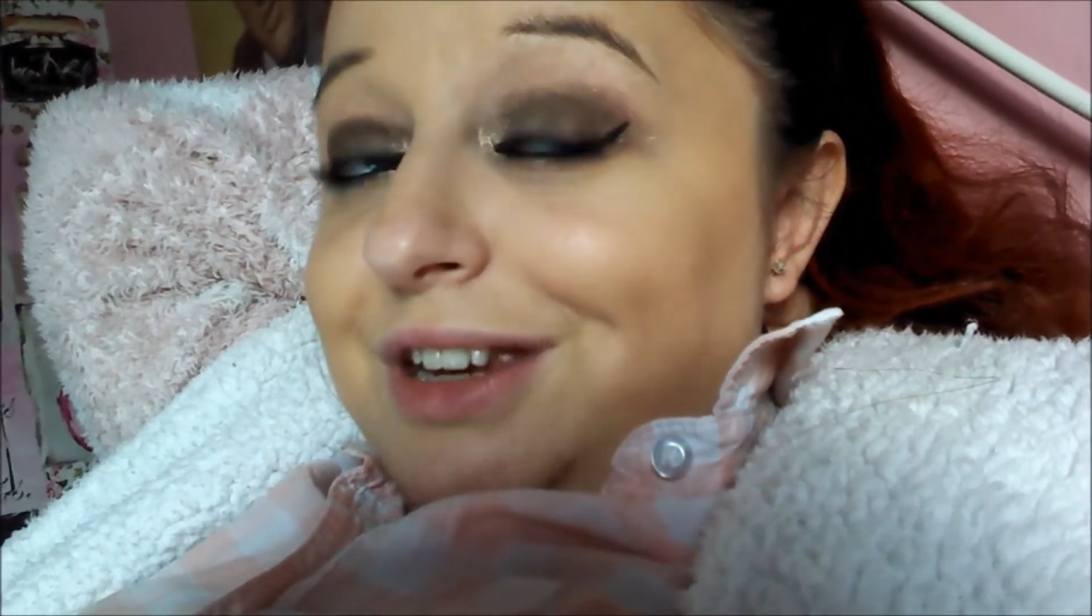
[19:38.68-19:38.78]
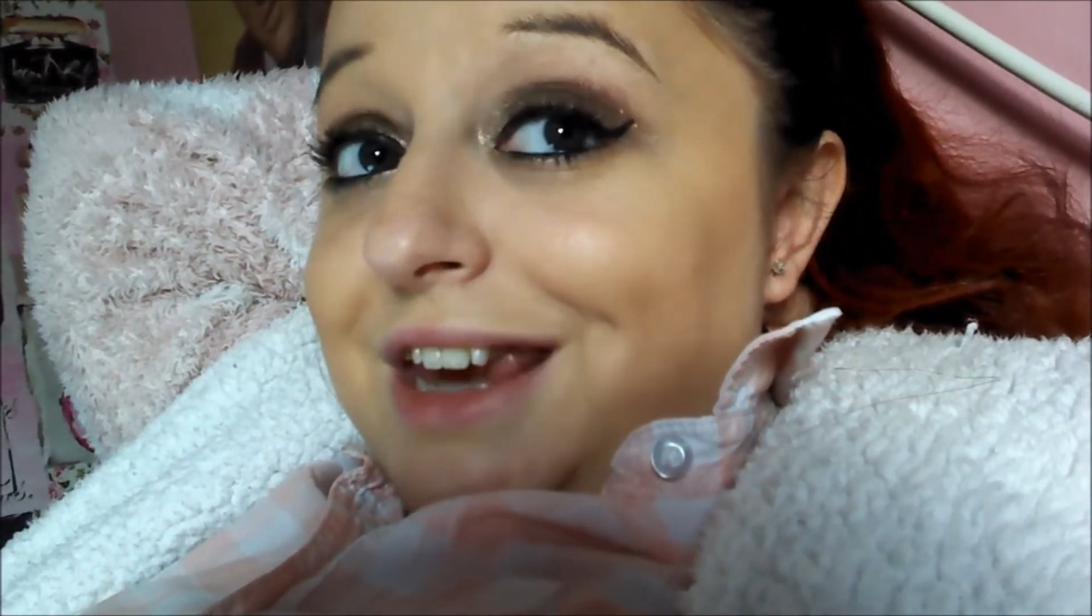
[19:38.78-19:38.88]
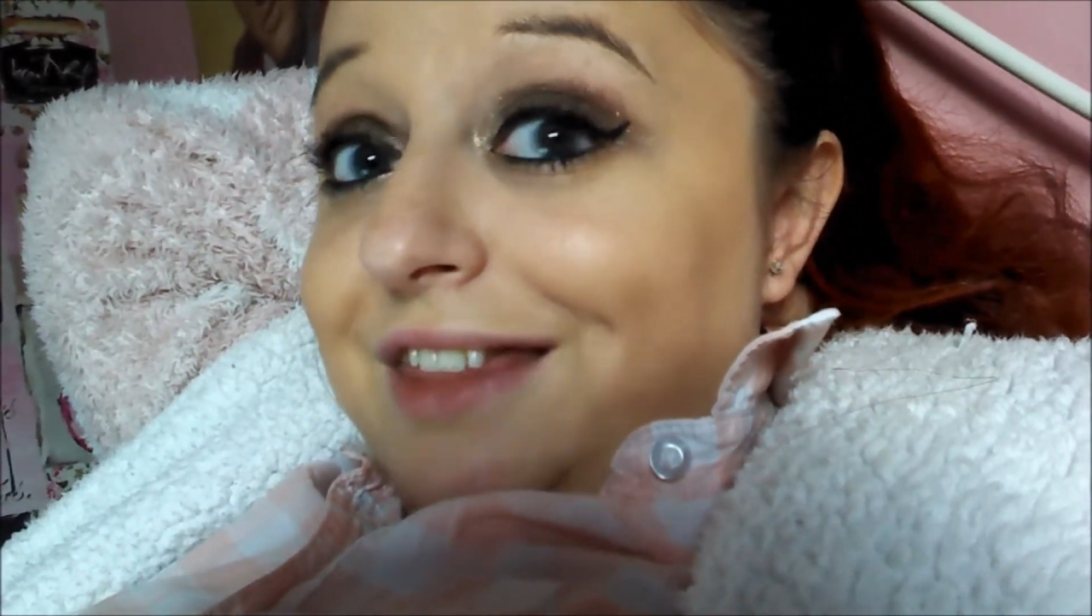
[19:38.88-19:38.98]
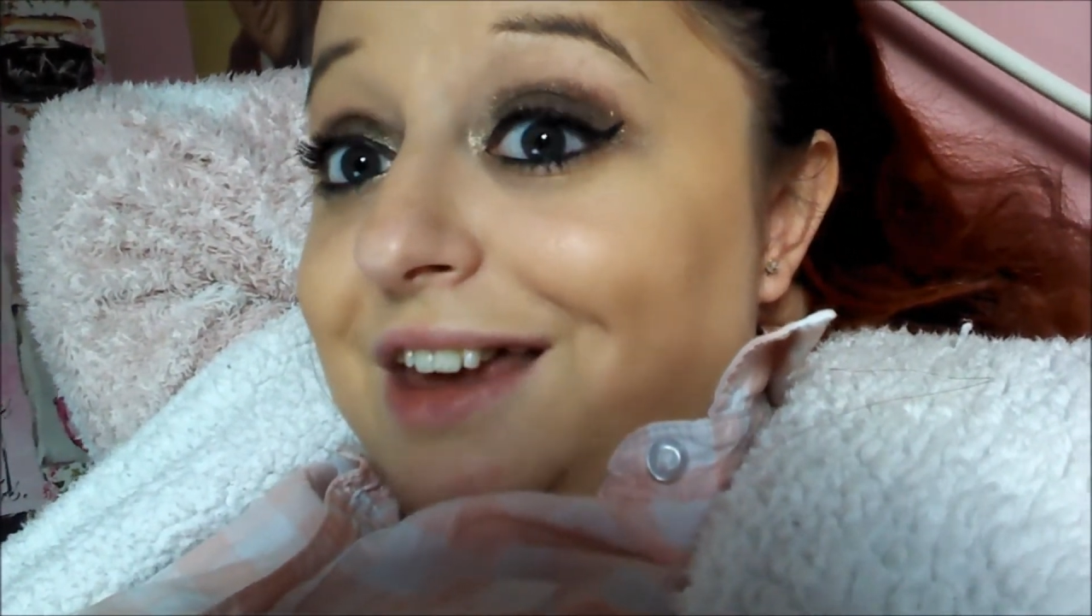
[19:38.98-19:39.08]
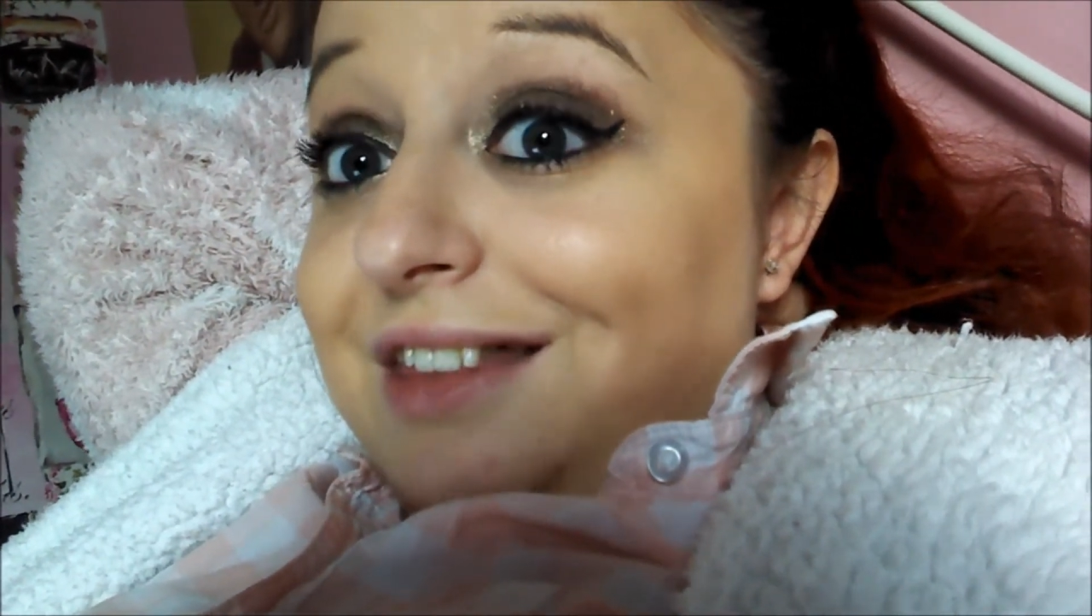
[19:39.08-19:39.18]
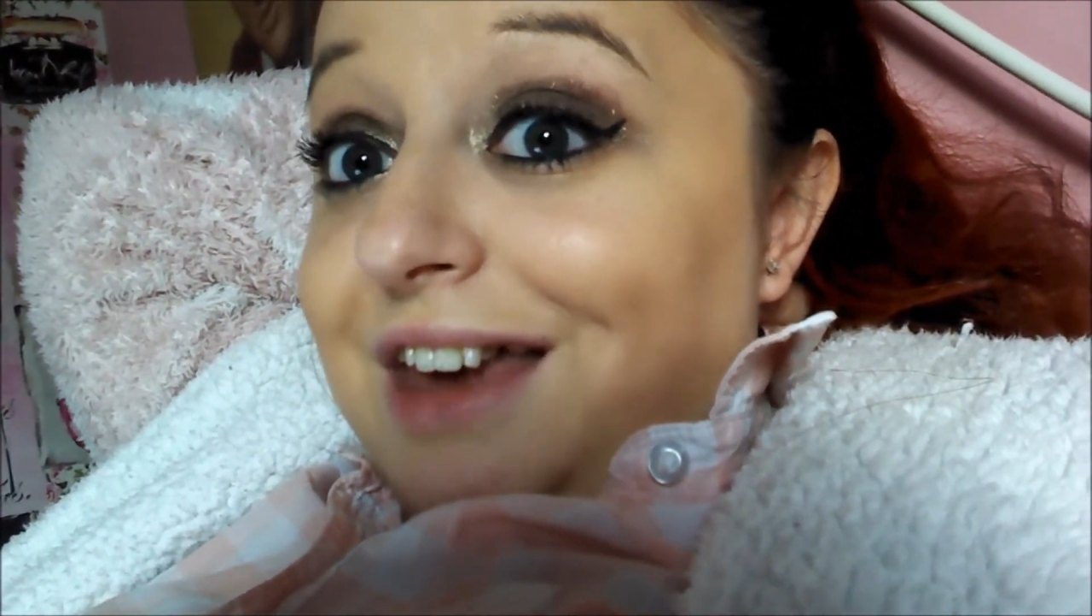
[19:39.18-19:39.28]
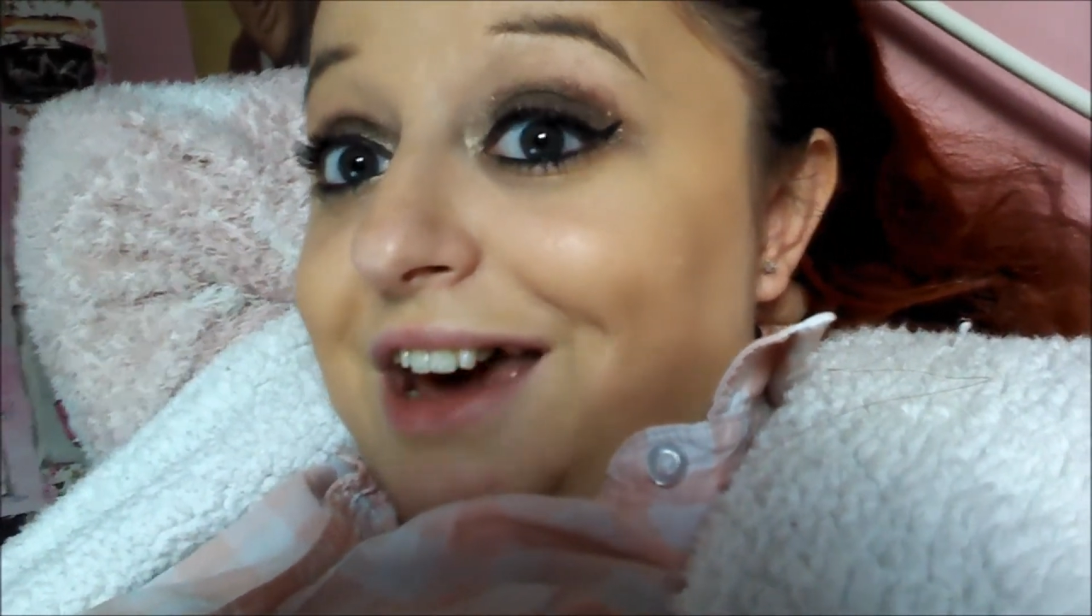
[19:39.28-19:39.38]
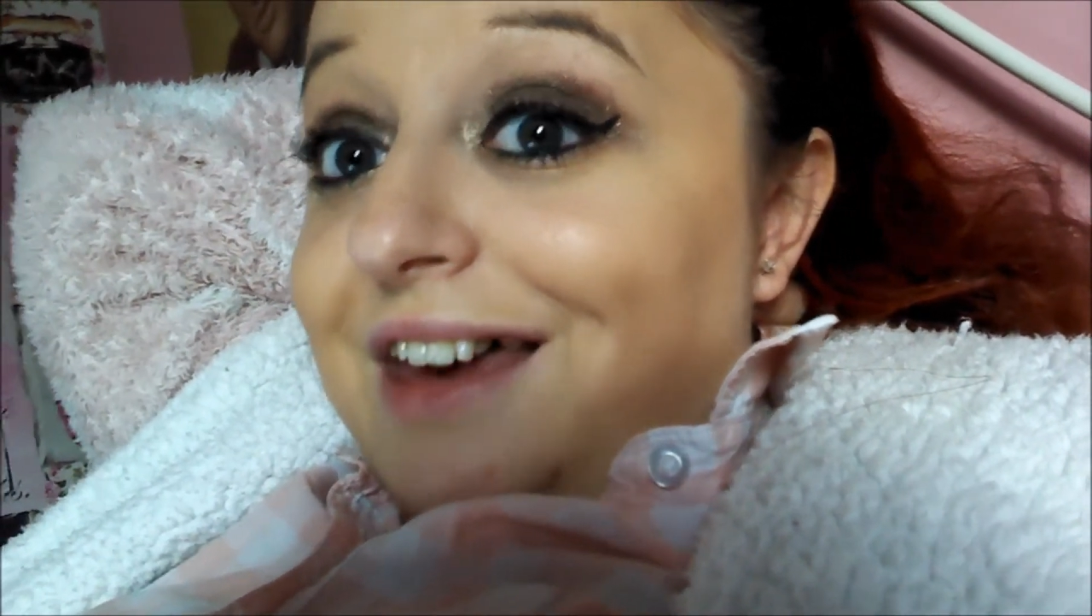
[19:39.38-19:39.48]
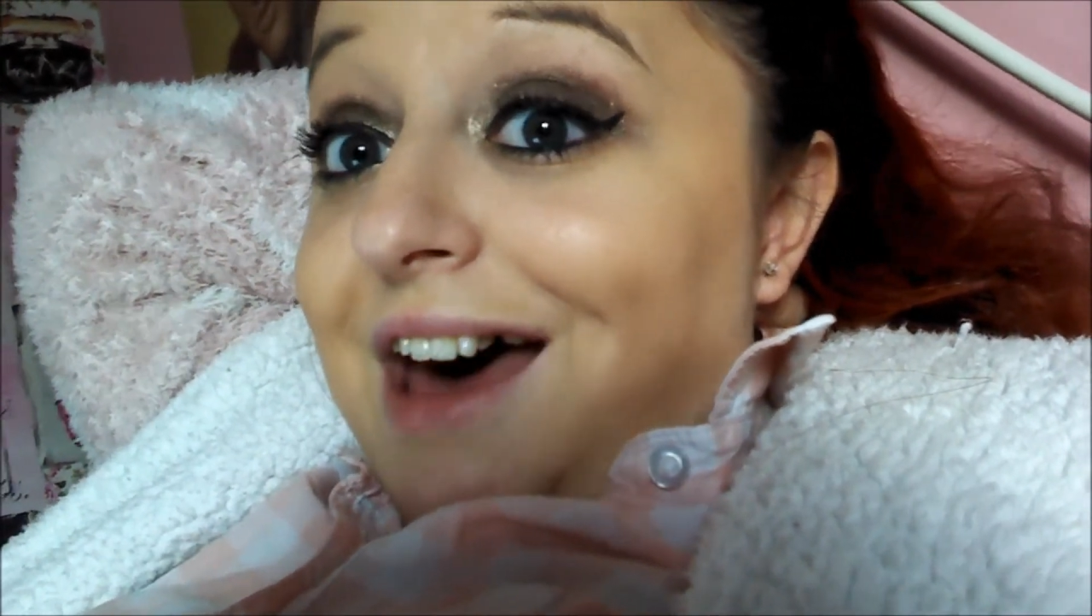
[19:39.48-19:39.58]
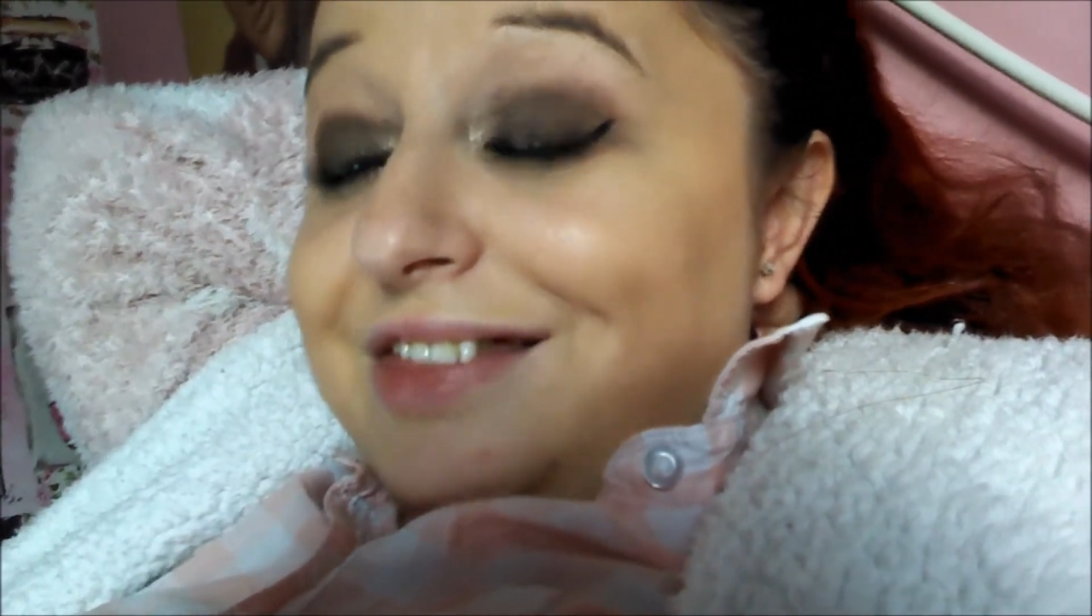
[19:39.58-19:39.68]
yeah,
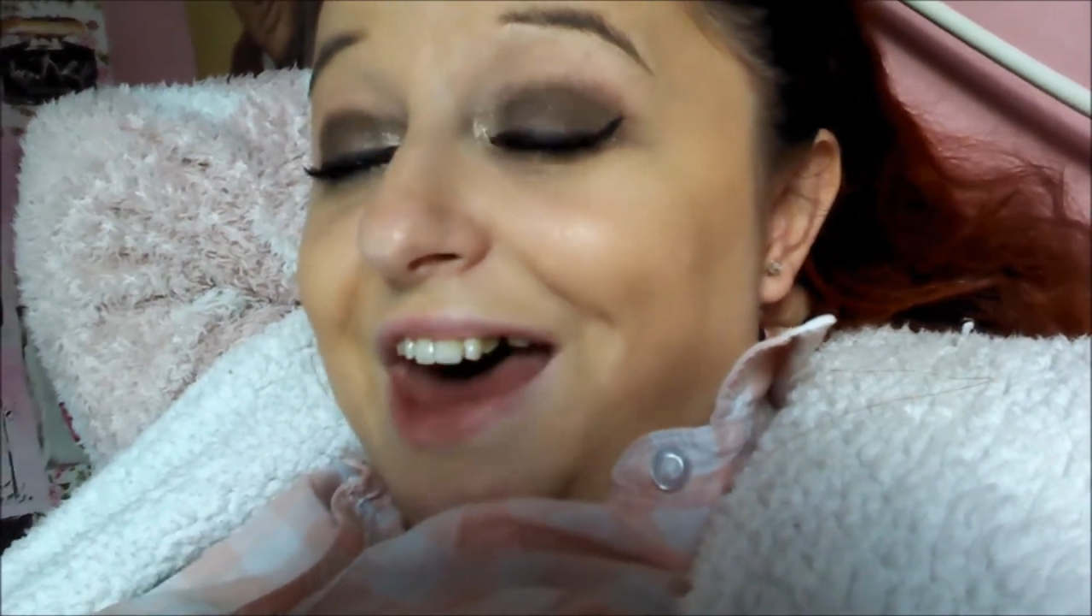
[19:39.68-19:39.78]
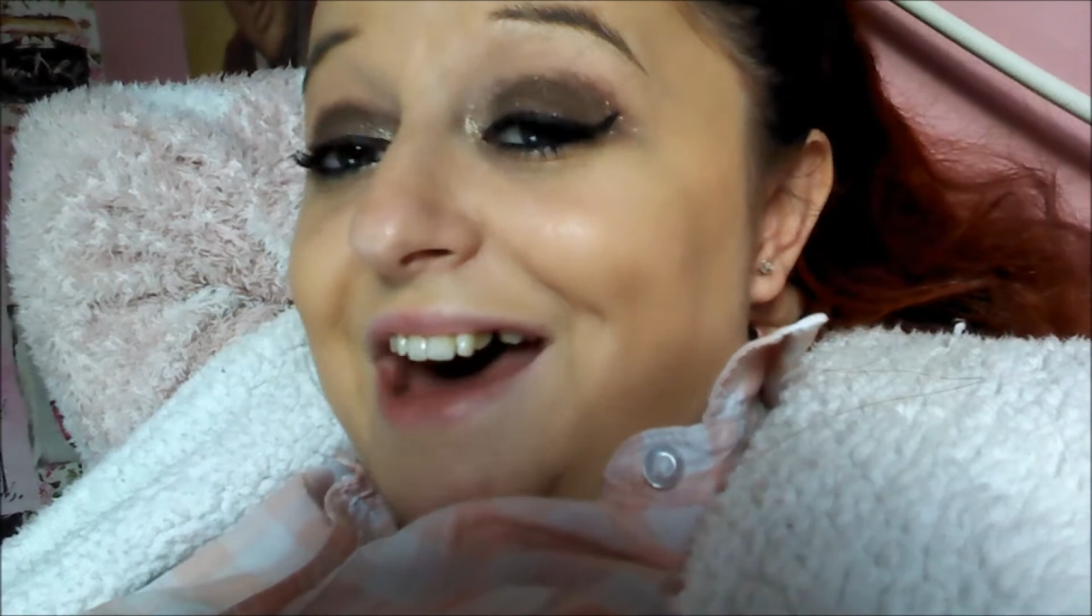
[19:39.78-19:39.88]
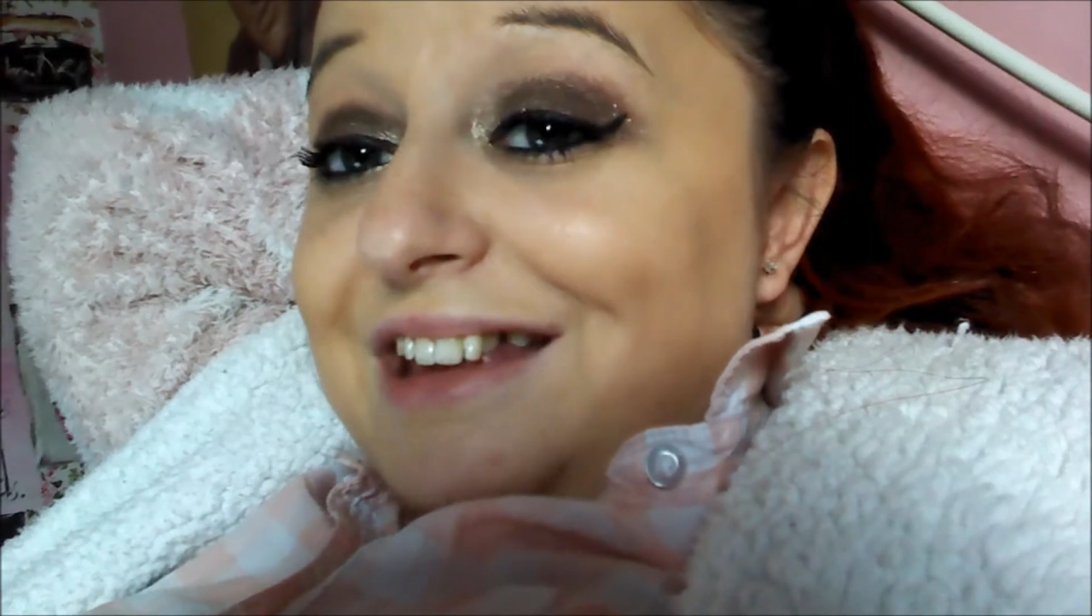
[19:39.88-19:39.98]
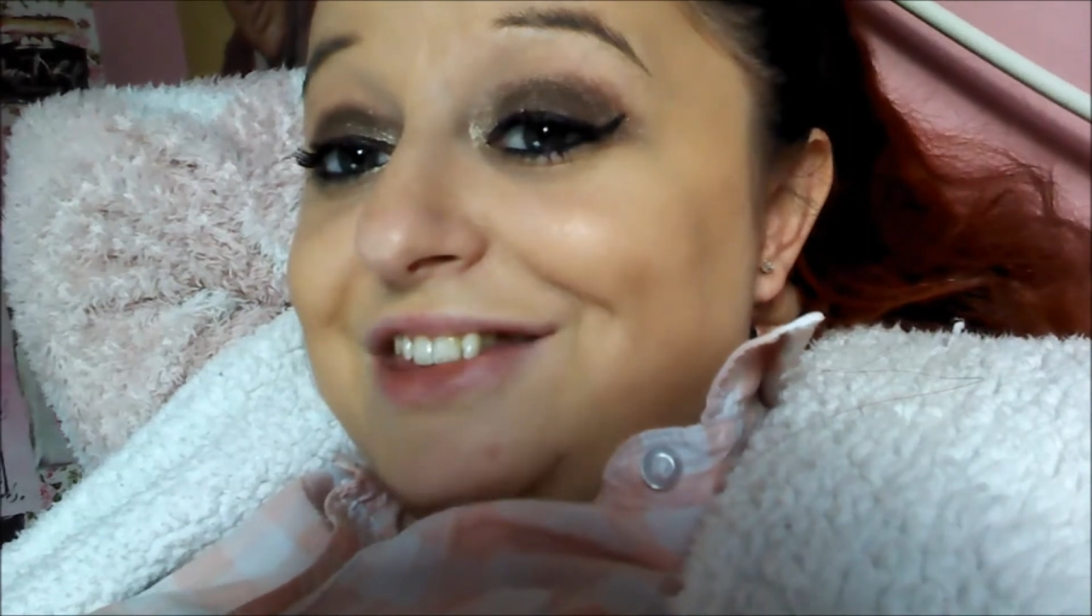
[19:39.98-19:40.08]
that